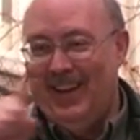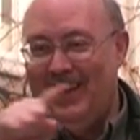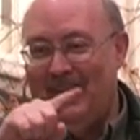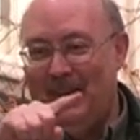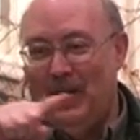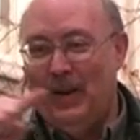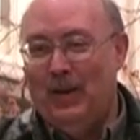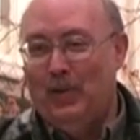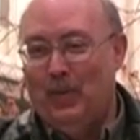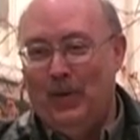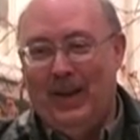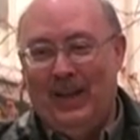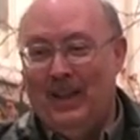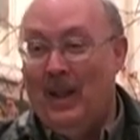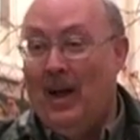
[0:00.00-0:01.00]
in,
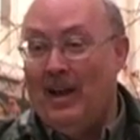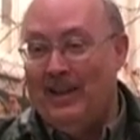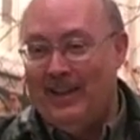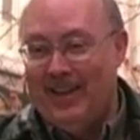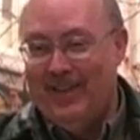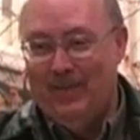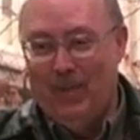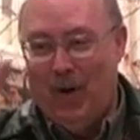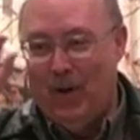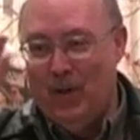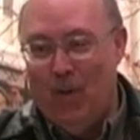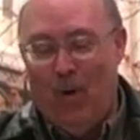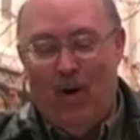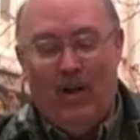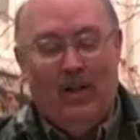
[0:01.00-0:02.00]
in light
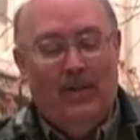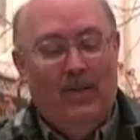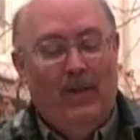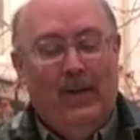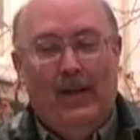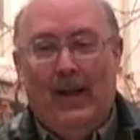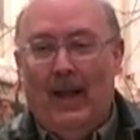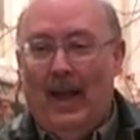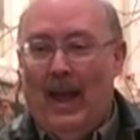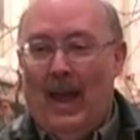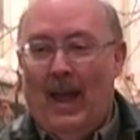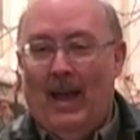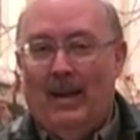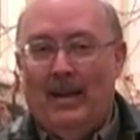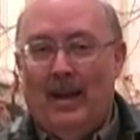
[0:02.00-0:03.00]
on the wall.
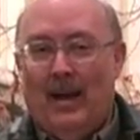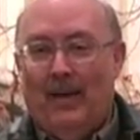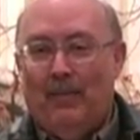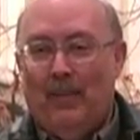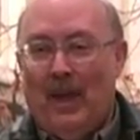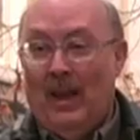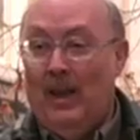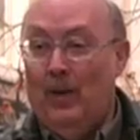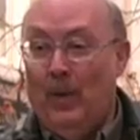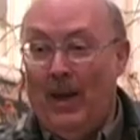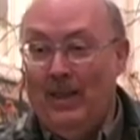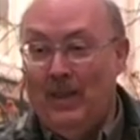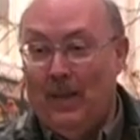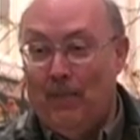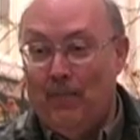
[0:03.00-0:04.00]
And, uh, and he
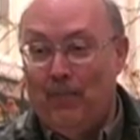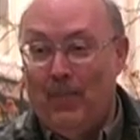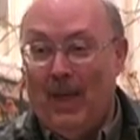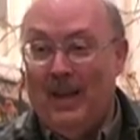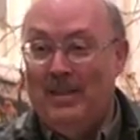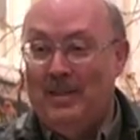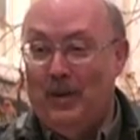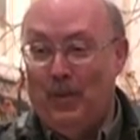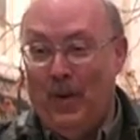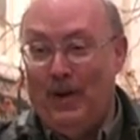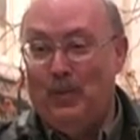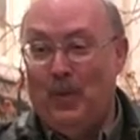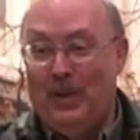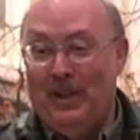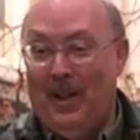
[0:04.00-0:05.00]
read them. And as he
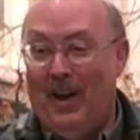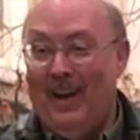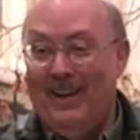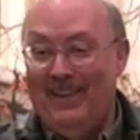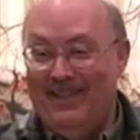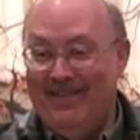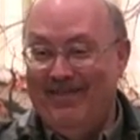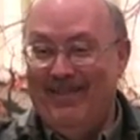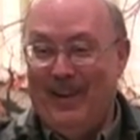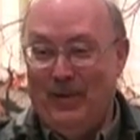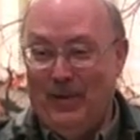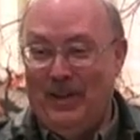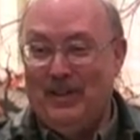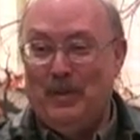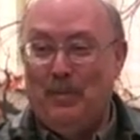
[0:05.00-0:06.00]
read one line,
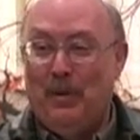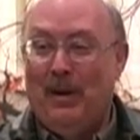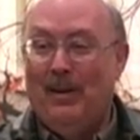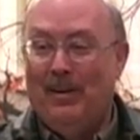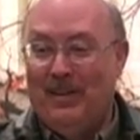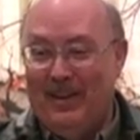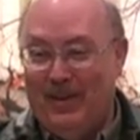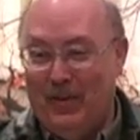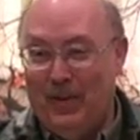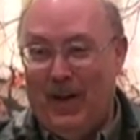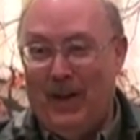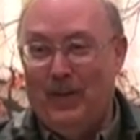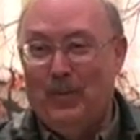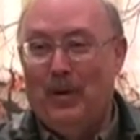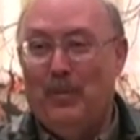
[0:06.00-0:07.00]
it would disappear and the new
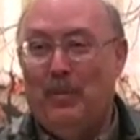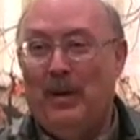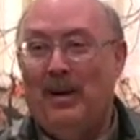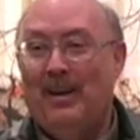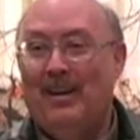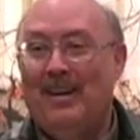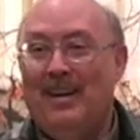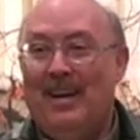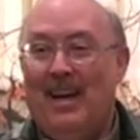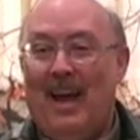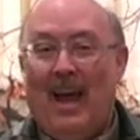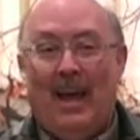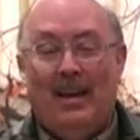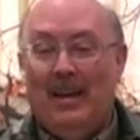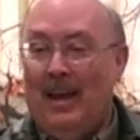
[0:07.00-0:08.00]
line would appear.
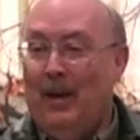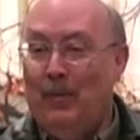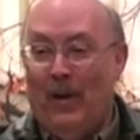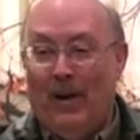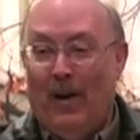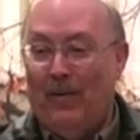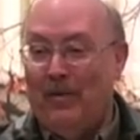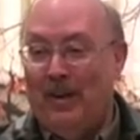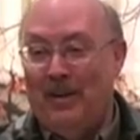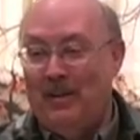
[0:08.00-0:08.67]
And he read off